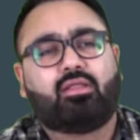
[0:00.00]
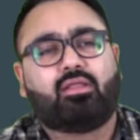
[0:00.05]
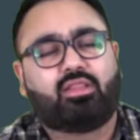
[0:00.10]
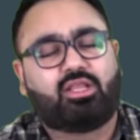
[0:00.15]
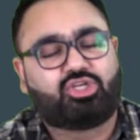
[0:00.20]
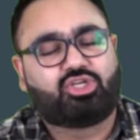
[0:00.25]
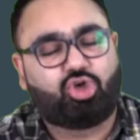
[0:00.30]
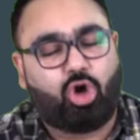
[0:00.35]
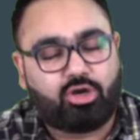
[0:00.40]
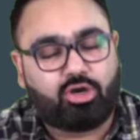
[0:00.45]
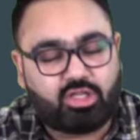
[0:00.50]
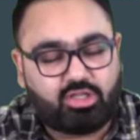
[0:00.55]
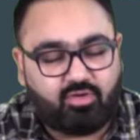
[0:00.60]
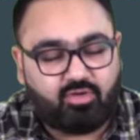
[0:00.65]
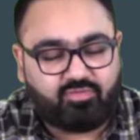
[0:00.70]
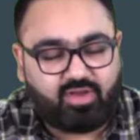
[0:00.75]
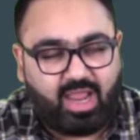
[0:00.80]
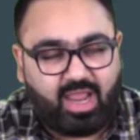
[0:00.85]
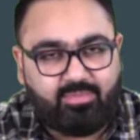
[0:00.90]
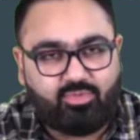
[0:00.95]
The shortage
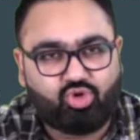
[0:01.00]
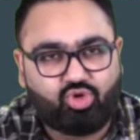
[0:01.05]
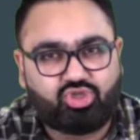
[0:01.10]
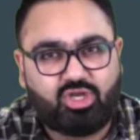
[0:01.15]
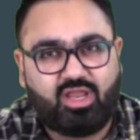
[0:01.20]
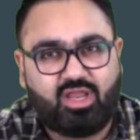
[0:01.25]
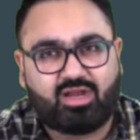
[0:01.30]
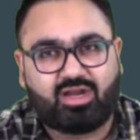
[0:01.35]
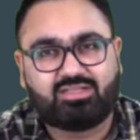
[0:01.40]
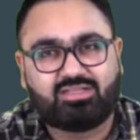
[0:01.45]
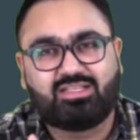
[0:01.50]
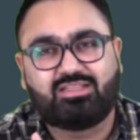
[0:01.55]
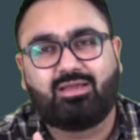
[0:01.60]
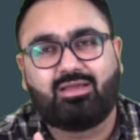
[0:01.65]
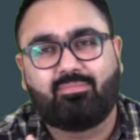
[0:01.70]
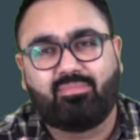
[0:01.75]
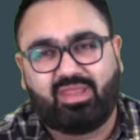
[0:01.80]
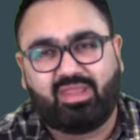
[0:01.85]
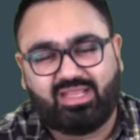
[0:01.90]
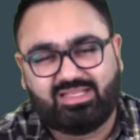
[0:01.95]
of time usually occurs in
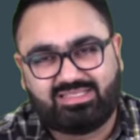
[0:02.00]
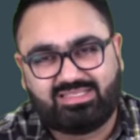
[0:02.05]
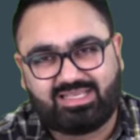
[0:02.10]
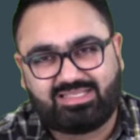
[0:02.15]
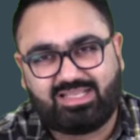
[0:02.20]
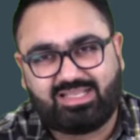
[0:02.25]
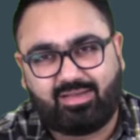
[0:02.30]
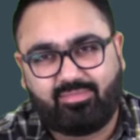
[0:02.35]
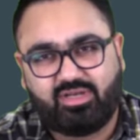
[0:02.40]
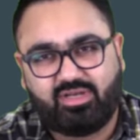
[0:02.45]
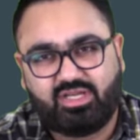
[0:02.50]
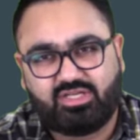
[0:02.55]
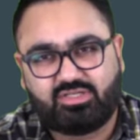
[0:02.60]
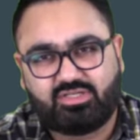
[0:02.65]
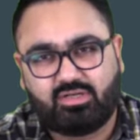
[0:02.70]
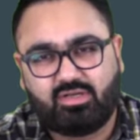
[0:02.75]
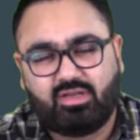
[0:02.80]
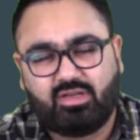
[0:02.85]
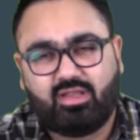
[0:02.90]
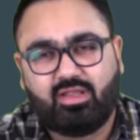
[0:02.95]
the mains
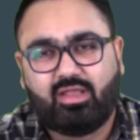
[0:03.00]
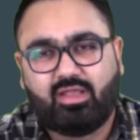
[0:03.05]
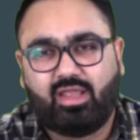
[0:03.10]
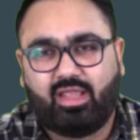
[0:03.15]
examination.